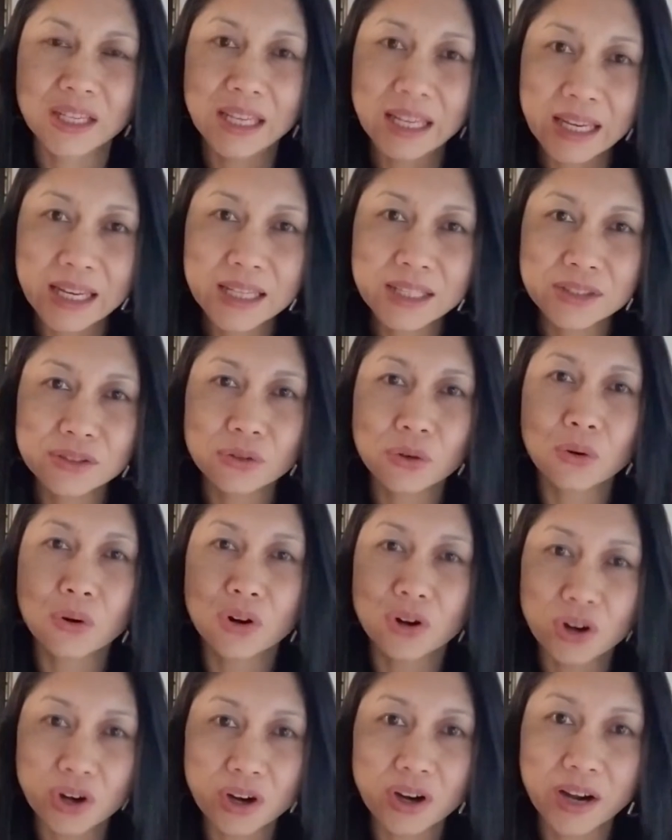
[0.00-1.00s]
His
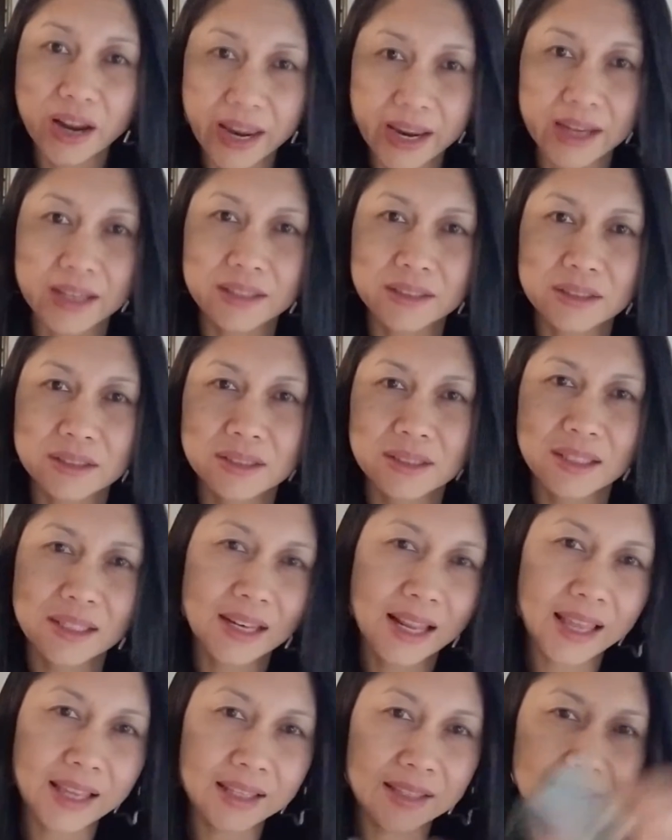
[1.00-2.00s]
or her age.
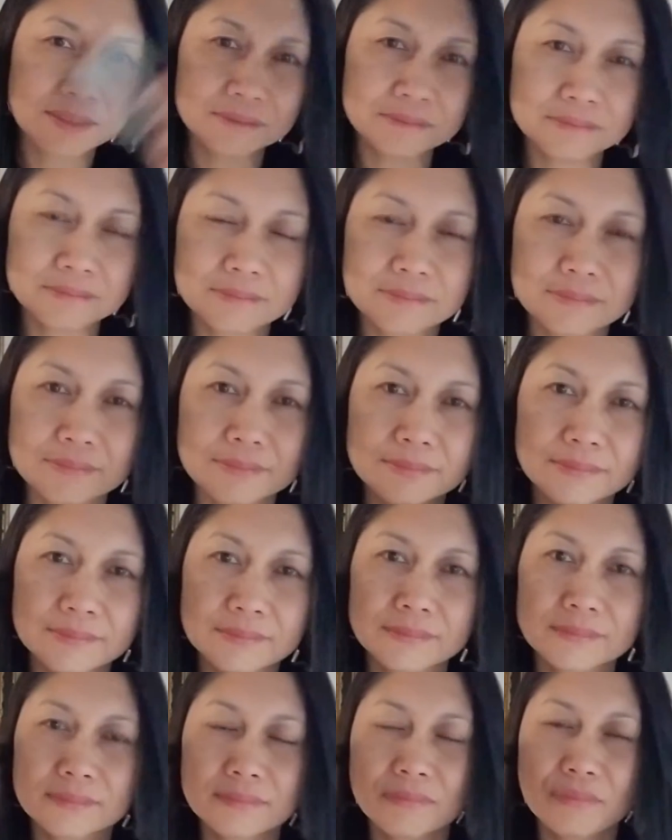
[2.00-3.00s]
Like
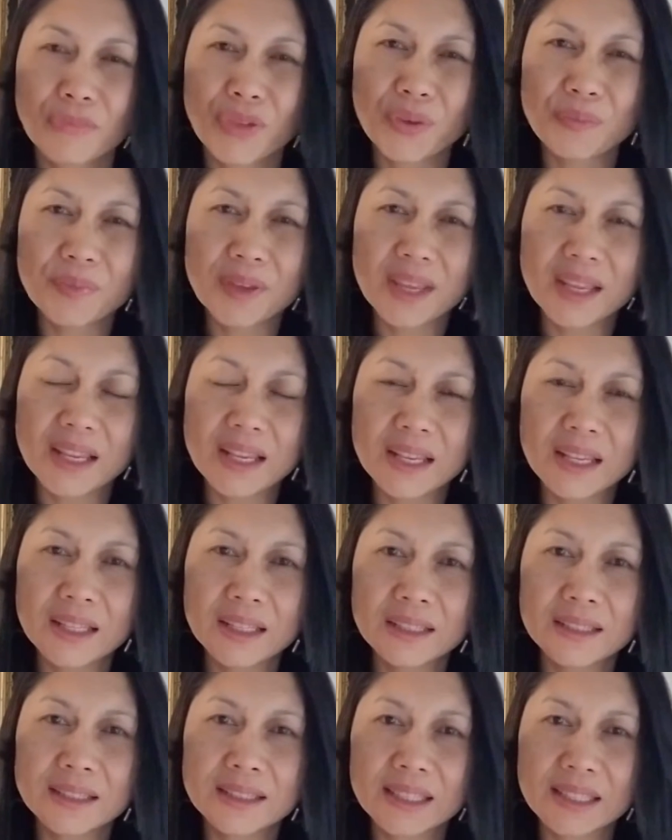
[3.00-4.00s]

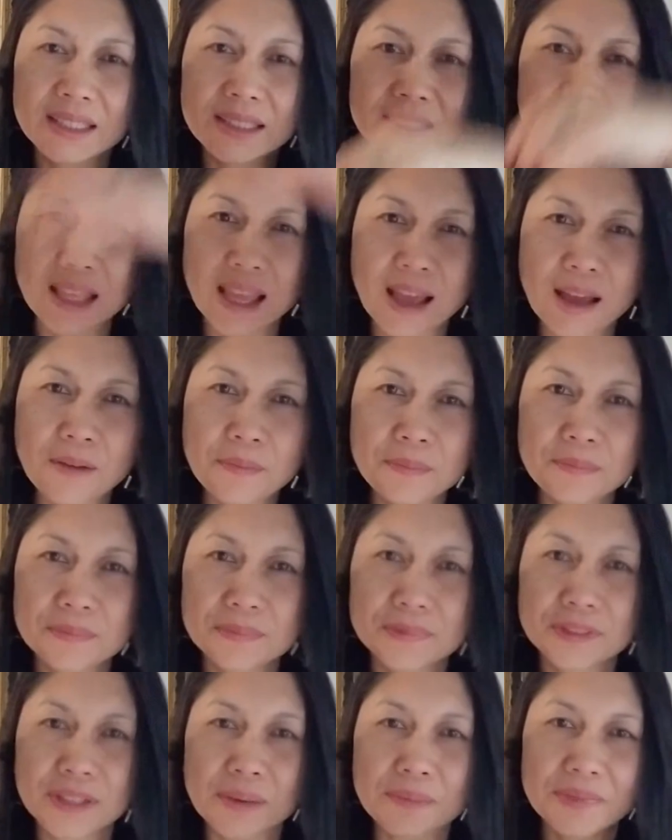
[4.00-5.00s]
maybe 60 up,
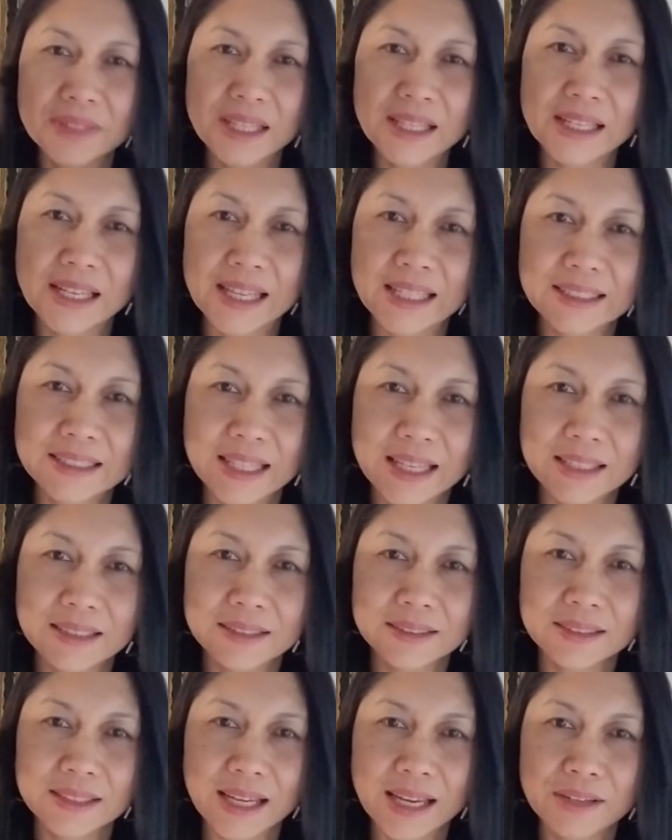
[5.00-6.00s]
something like that
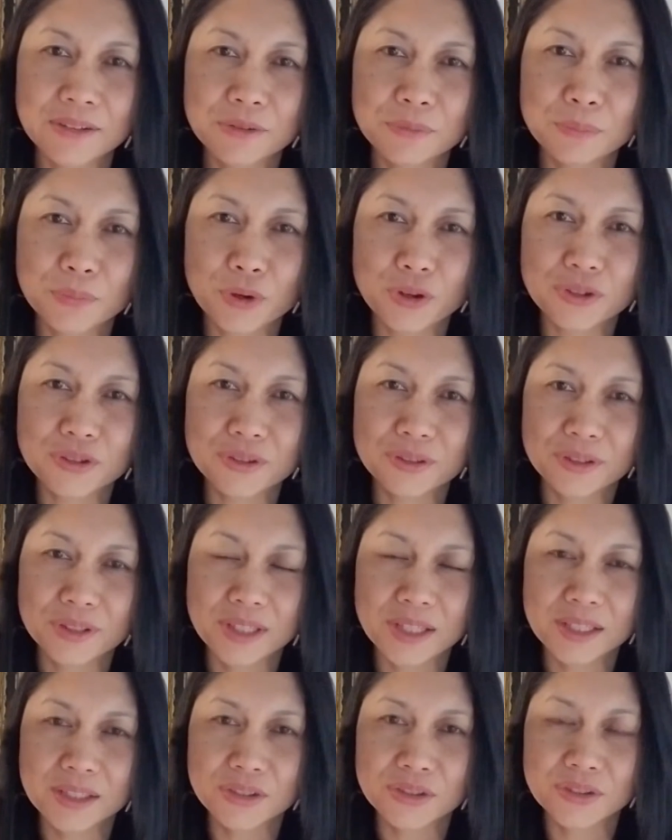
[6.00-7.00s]
kind of
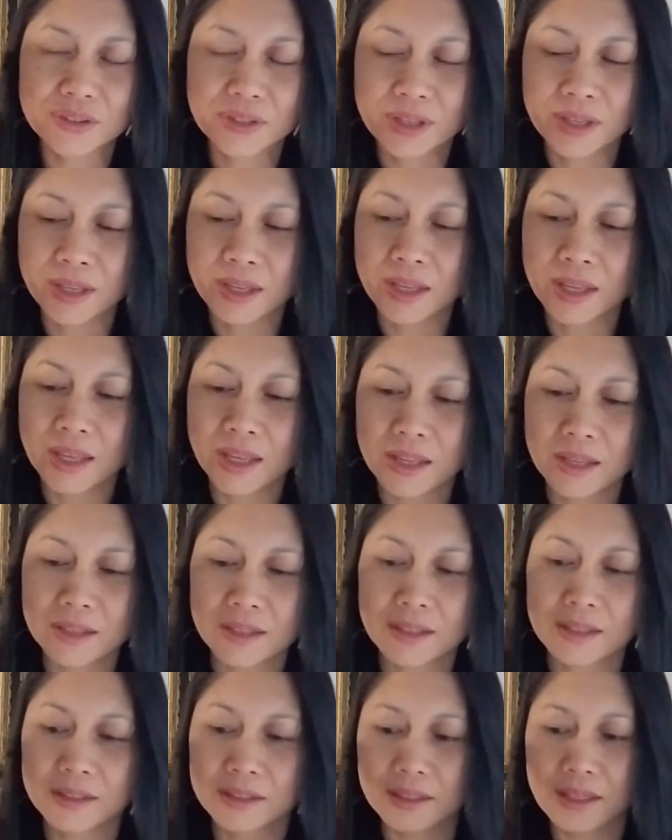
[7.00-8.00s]
person is.
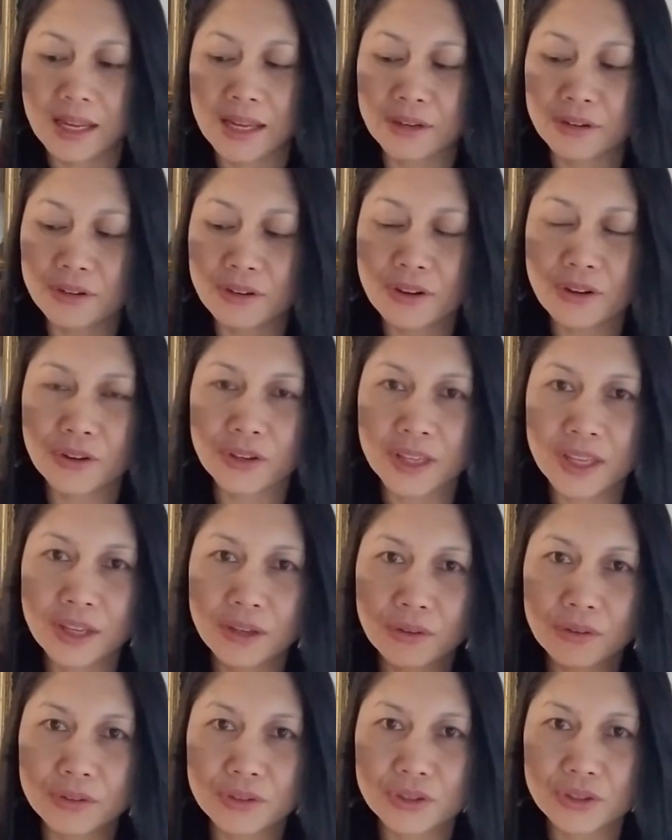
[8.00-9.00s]
I don't know,
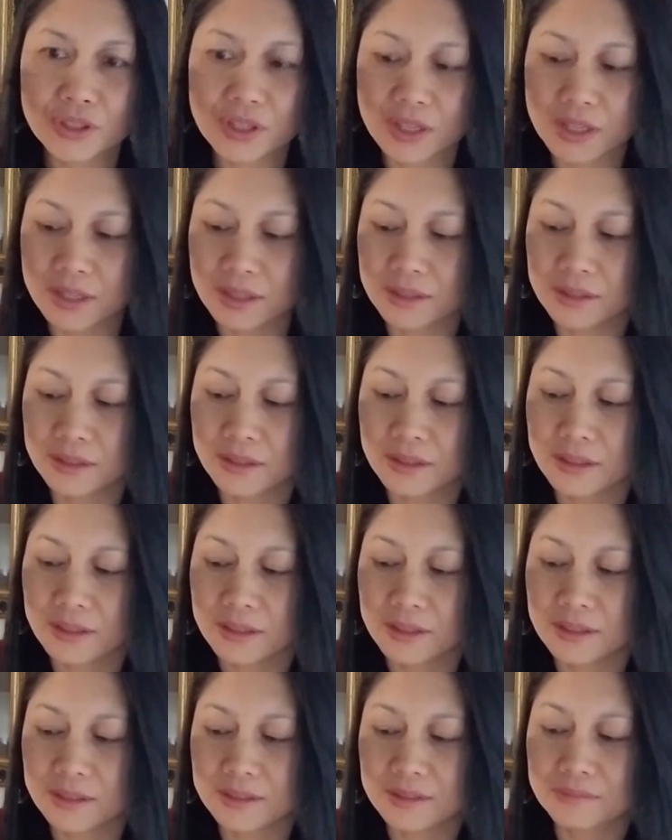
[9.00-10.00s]
he or she.
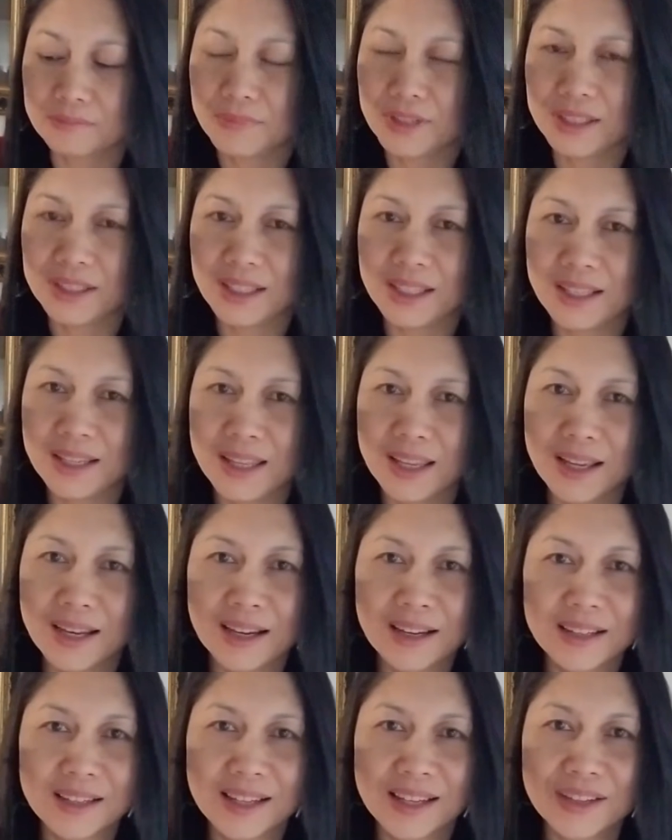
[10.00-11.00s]
But in
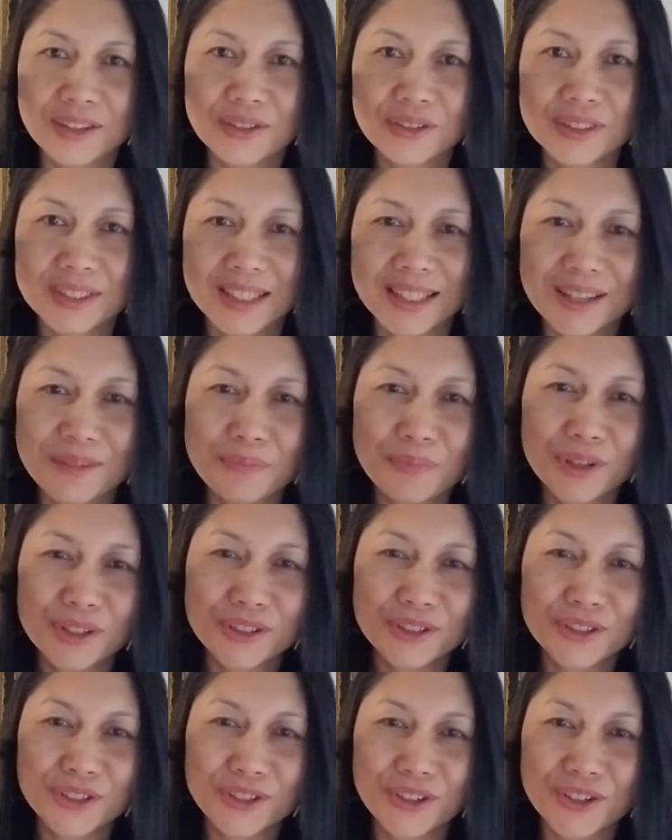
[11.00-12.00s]
here, can you see the
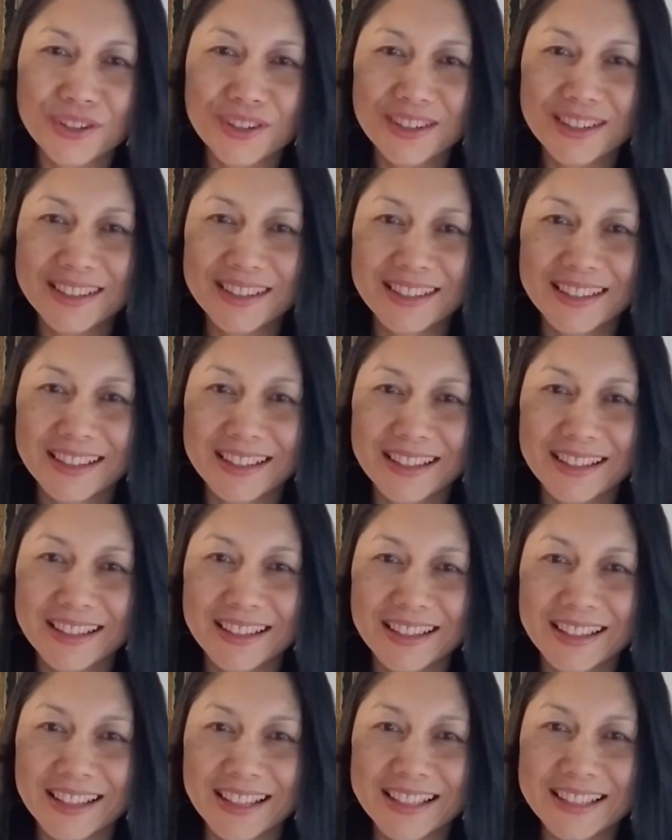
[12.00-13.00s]
picture?
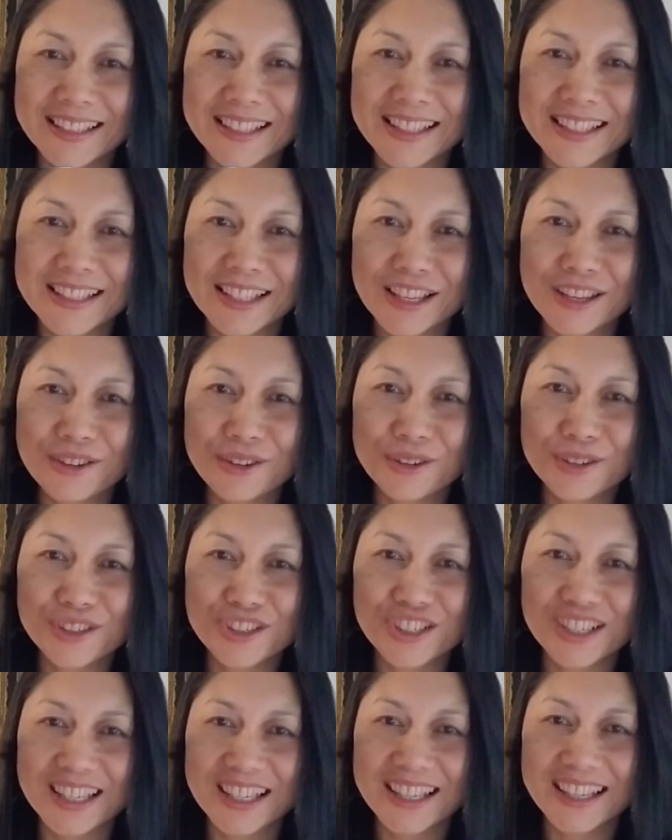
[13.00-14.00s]
Is this he or
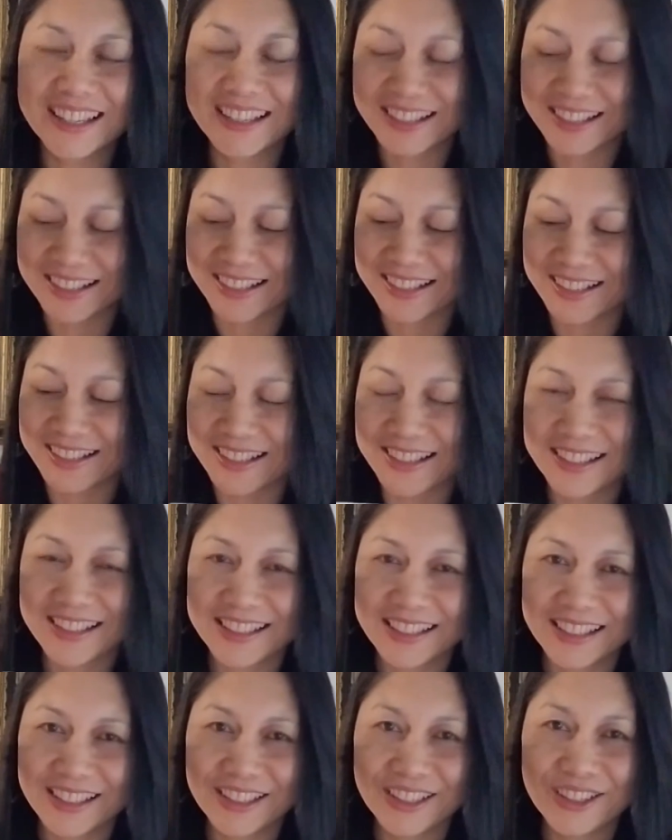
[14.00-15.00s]
she?
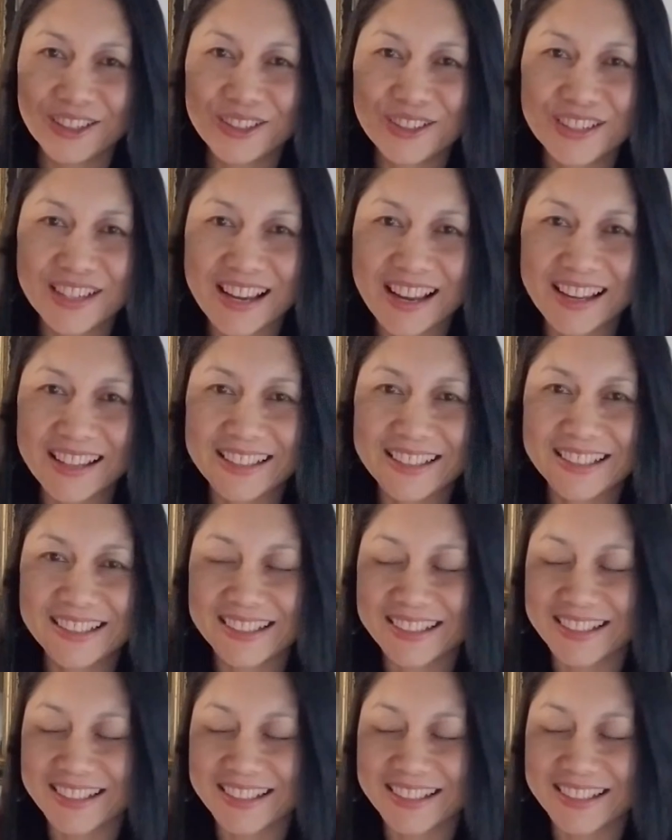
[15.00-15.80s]
You judge.